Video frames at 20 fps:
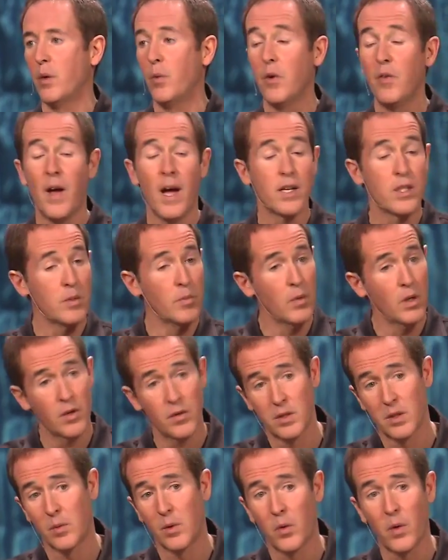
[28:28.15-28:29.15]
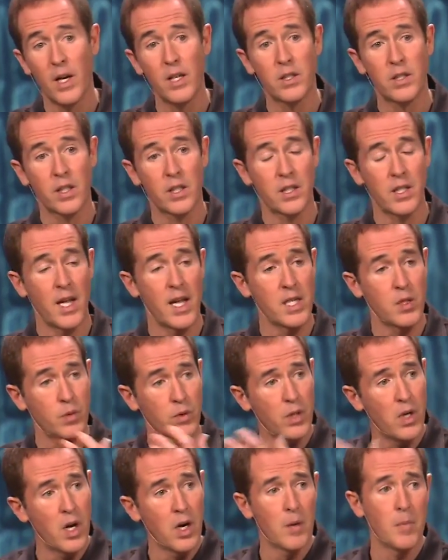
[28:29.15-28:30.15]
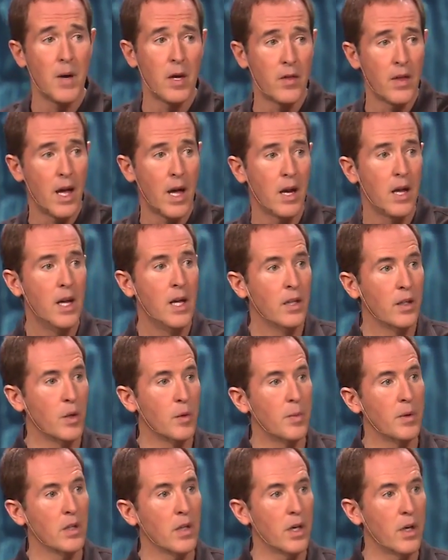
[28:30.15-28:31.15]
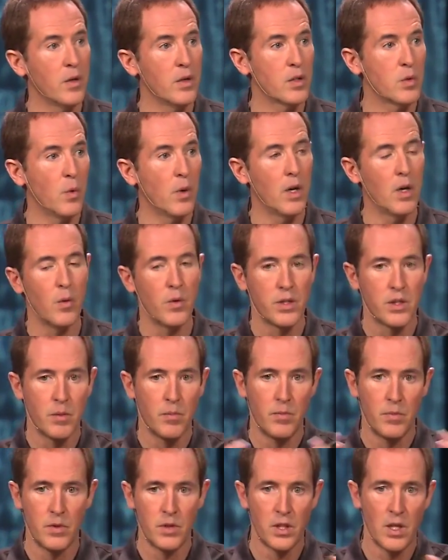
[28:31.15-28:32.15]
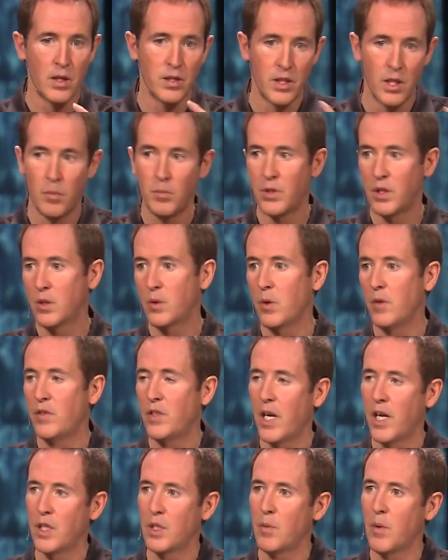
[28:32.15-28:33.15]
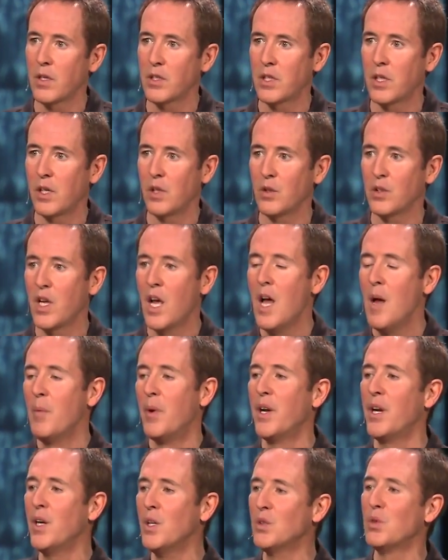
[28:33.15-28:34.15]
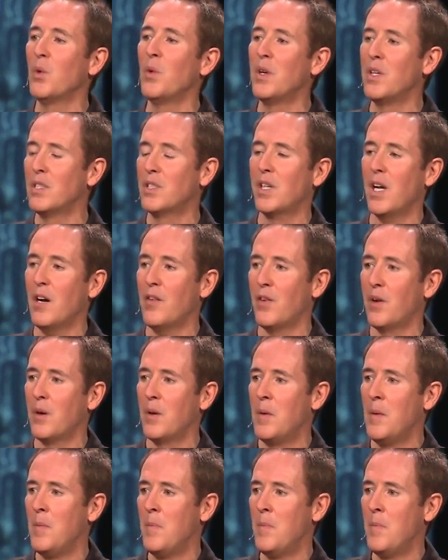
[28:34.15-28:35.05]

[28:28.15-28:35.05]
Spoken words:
We've had some great success. We'll talk about that a little bit later as well with some assumptions we've changed about singles. But here's what we discovered.